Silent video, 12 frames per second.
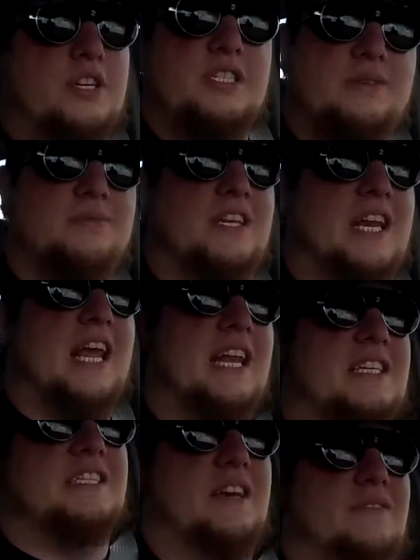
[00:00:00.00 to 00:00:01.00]
'Cause it was an
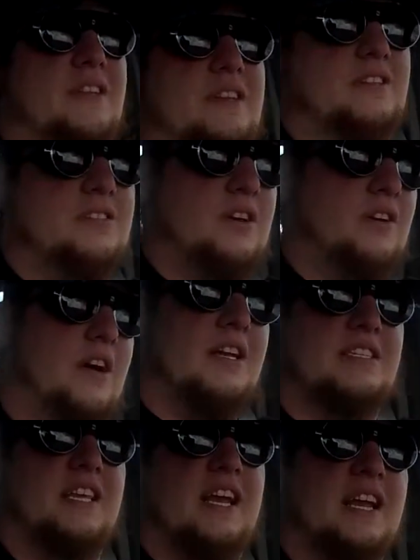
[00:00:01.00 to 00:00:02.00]
87. So I
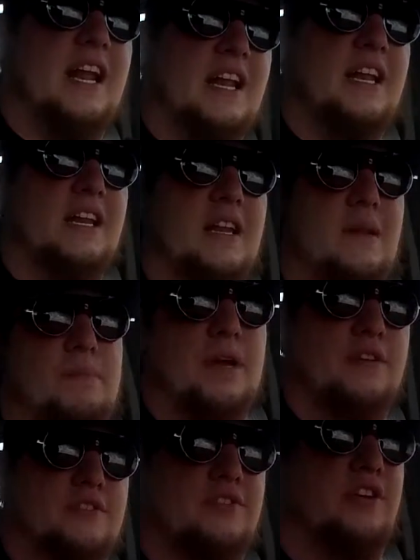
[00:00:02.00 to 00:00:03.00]
decided I needed a
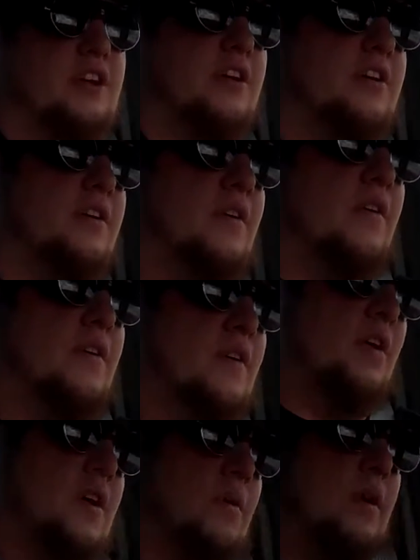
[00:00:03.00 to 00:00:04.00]
better truck.
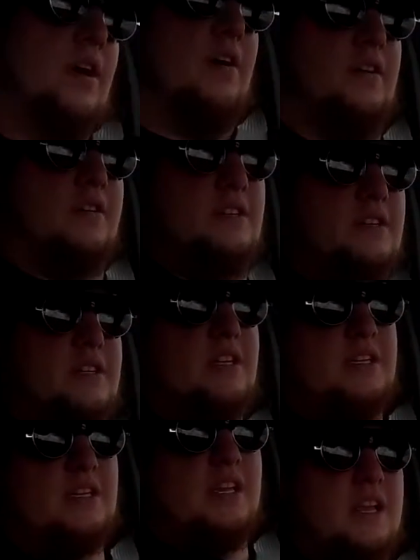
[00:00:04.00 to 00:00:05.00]
Well,
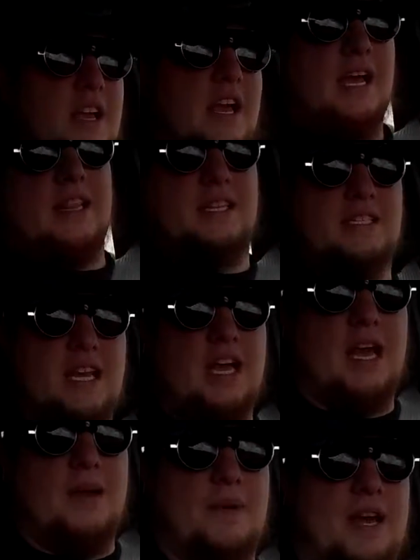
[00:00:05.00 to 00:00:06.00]
at the
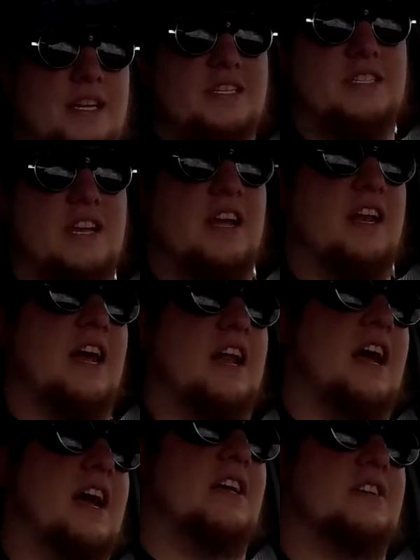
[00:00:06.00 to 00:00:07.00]
time, I had just gotten out
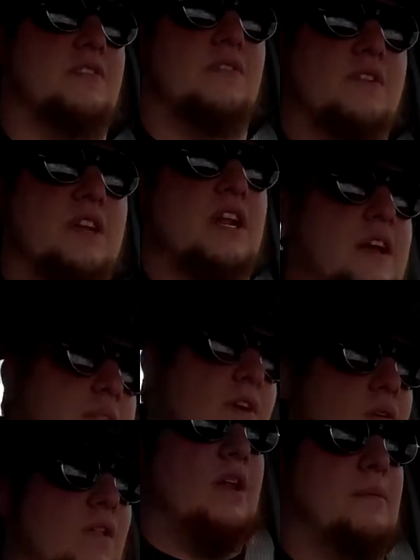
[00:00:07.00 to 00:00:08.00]
of high school and didn't have a
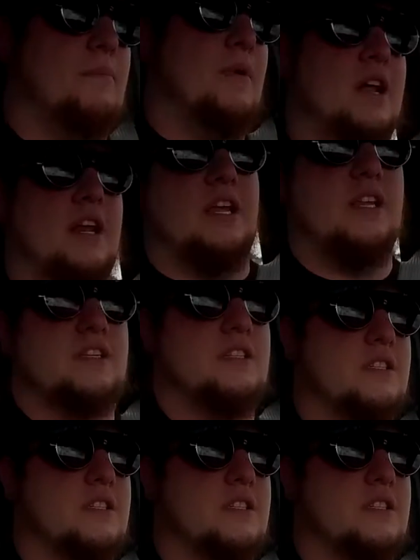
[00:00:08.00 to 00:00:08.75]
whole lot of money.